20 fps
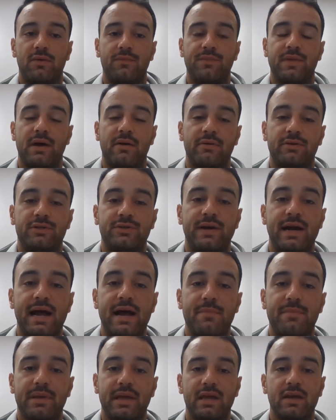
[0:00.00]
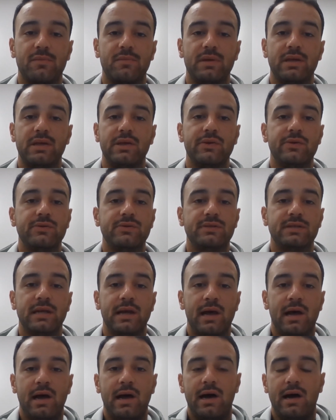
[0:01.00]
Now, a trap can be used
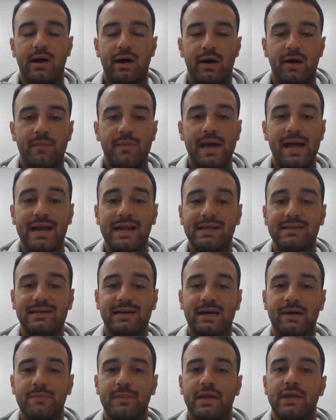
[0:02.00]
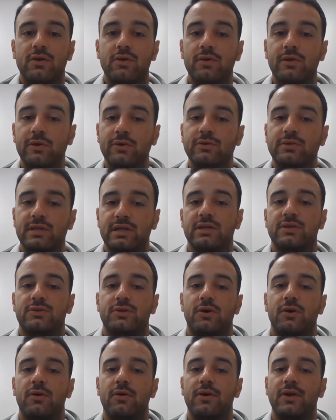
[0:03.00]
anytime that you lose
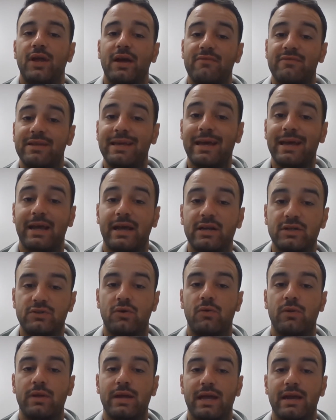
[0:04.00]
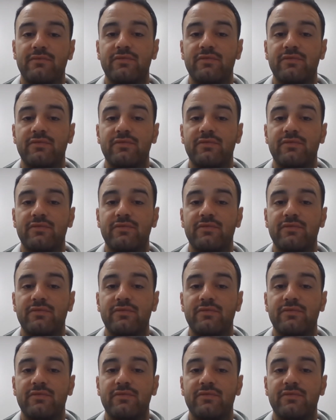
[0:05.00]
control and you have to get control again.